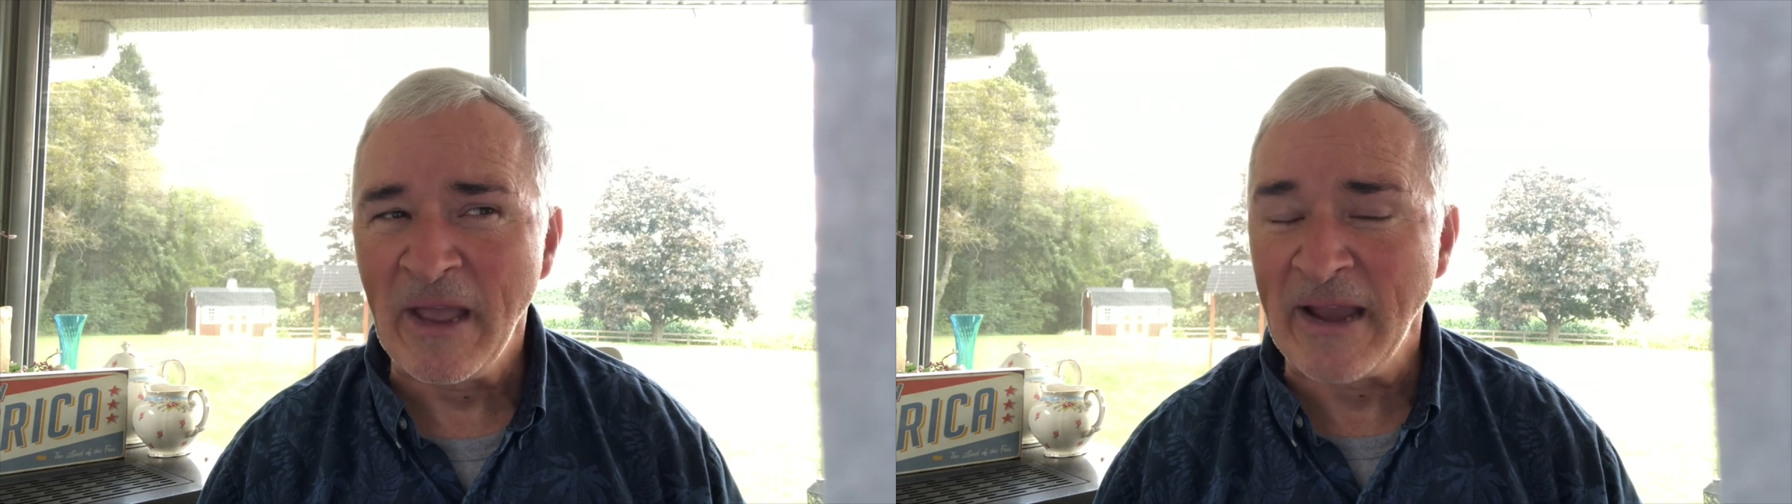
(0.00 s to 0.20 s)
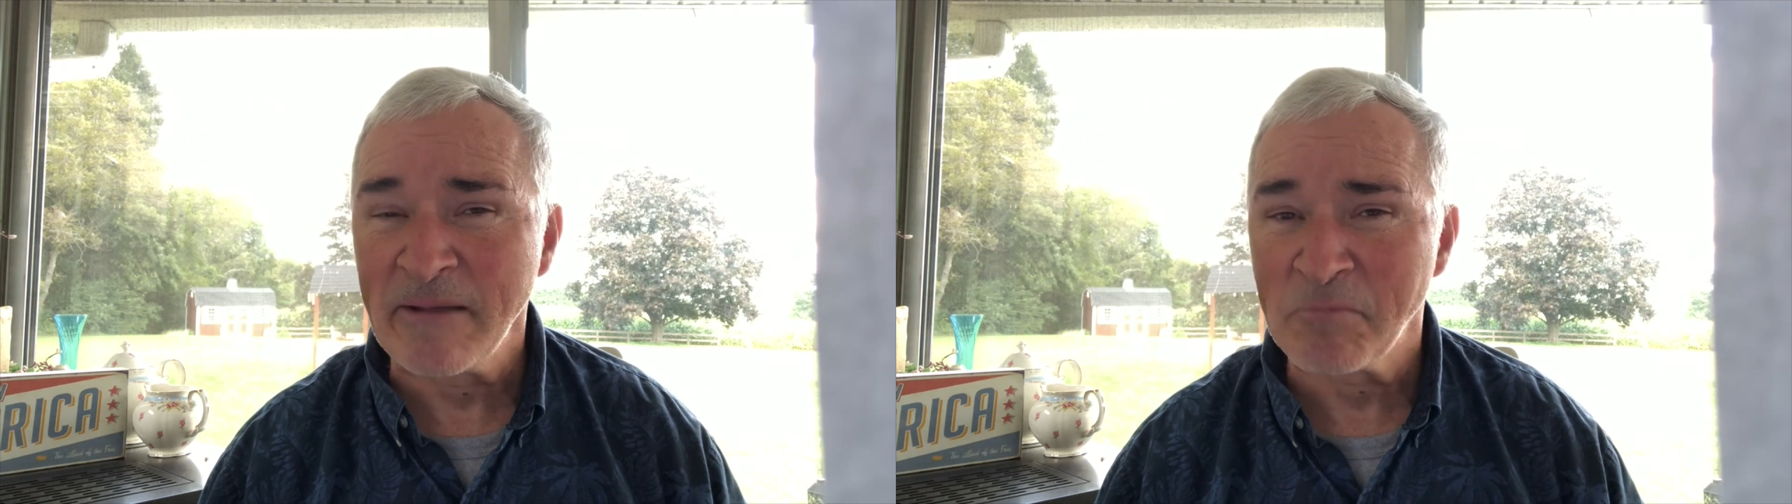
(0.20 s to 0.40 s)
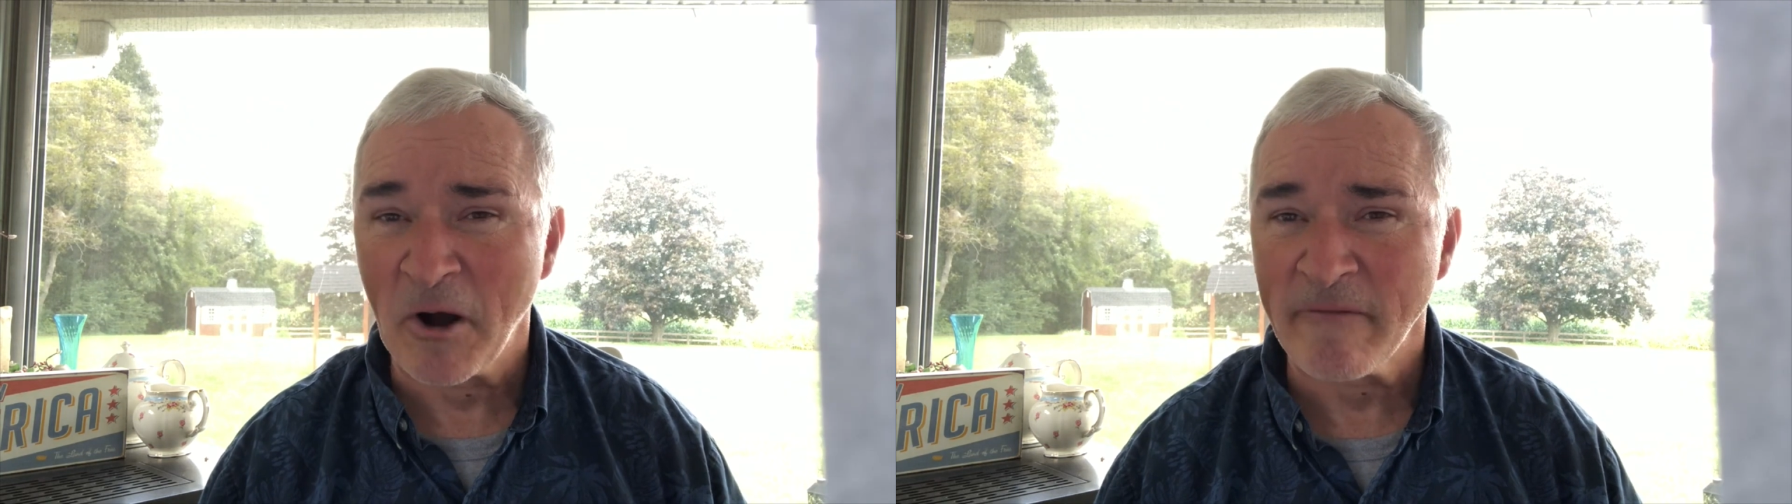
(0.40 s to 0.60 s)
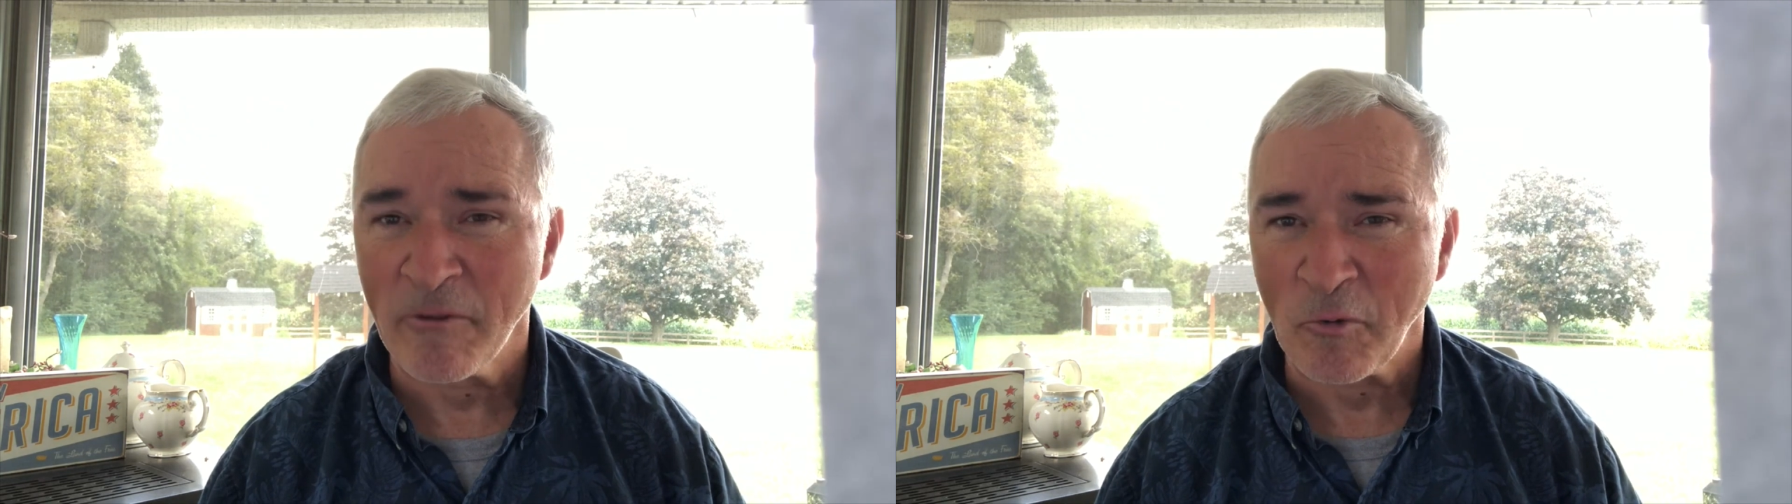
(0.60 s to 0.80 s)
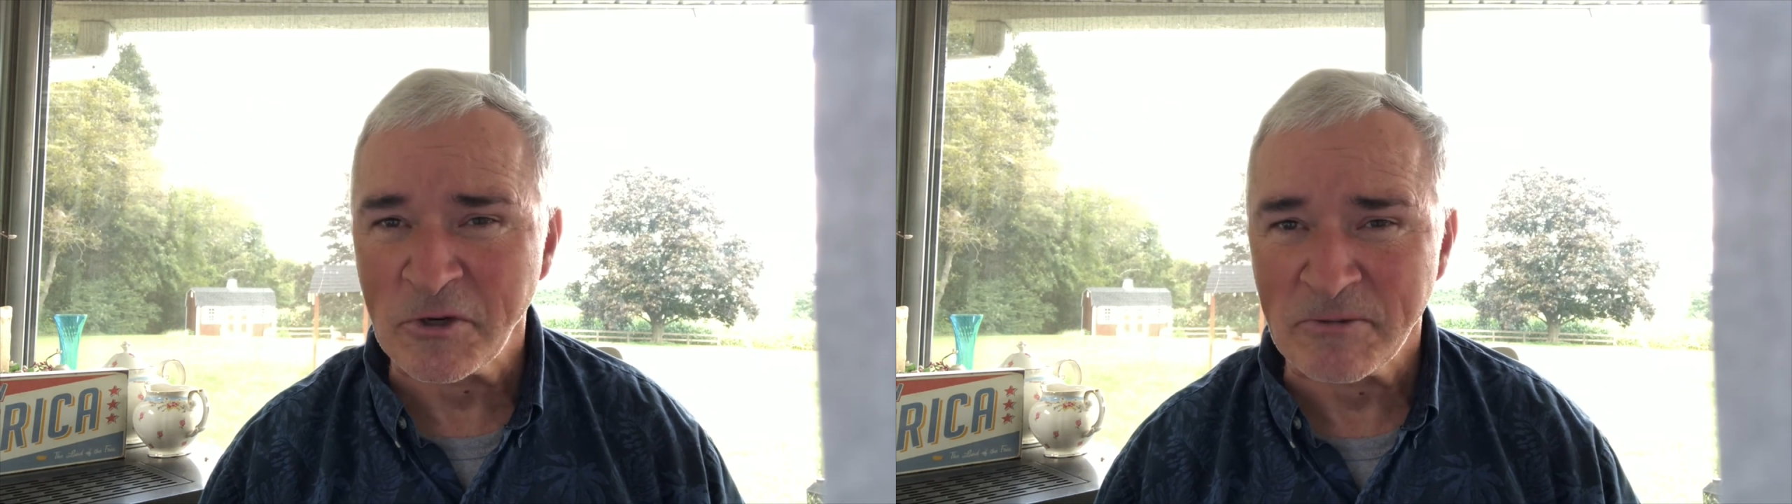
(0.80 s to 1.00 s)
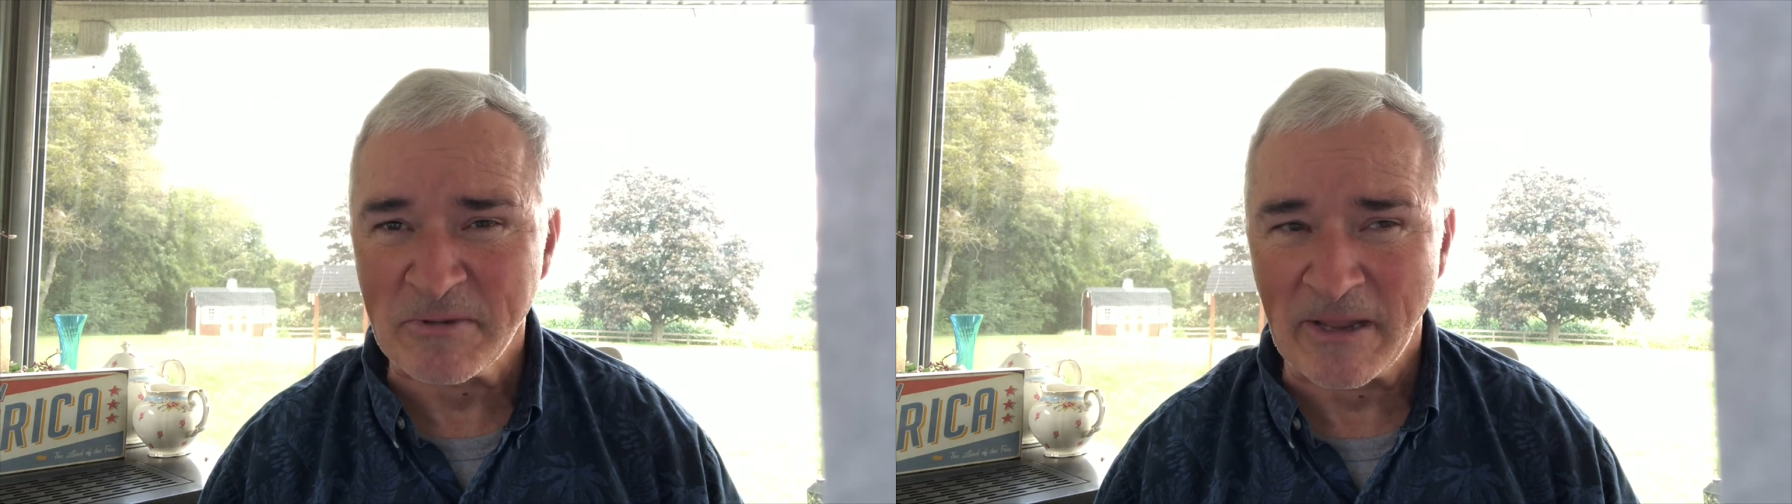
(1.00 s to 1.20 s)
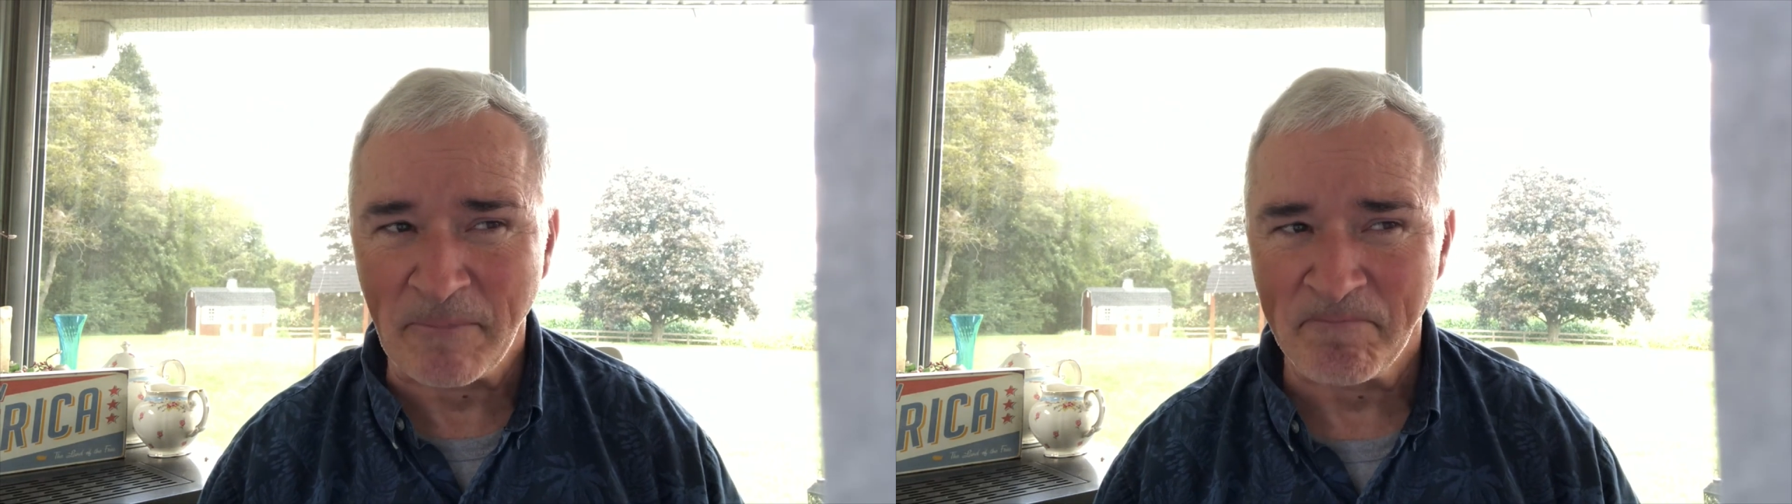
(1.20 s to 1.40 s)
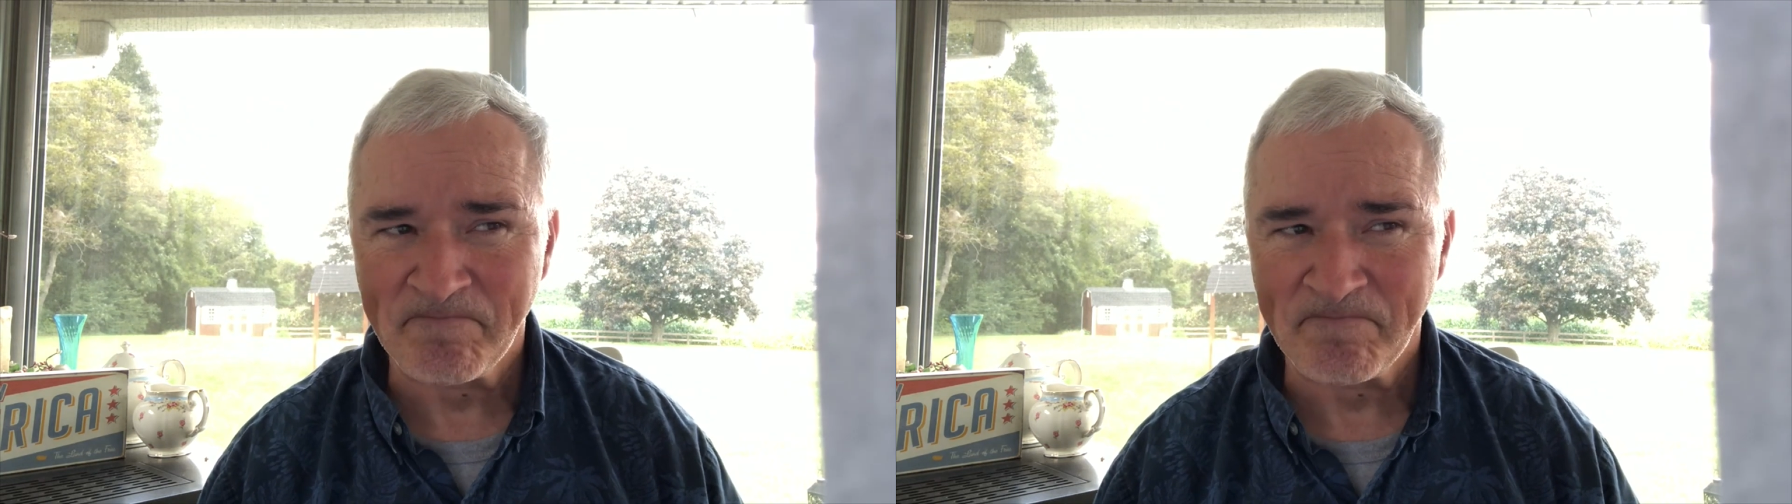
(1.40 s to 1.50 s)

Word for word: and I'm part of the worship team.